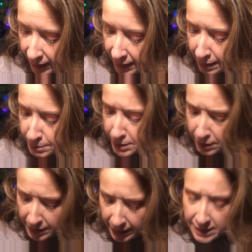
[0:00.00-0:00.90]
And I'm
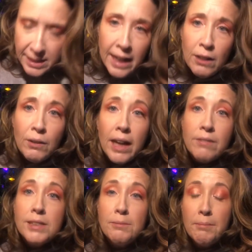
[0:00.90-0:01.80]
sorry, guys, that I don't
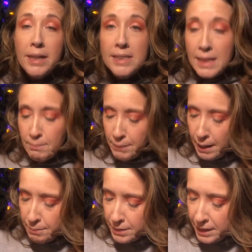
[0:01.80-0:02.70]
have some of my same
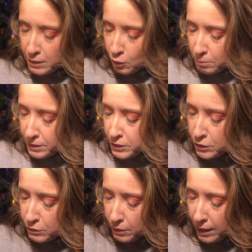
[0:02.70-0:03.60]
pep that I normally
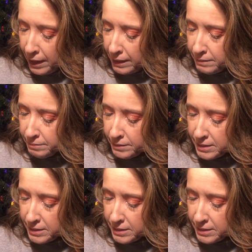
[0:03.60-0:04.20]
do. I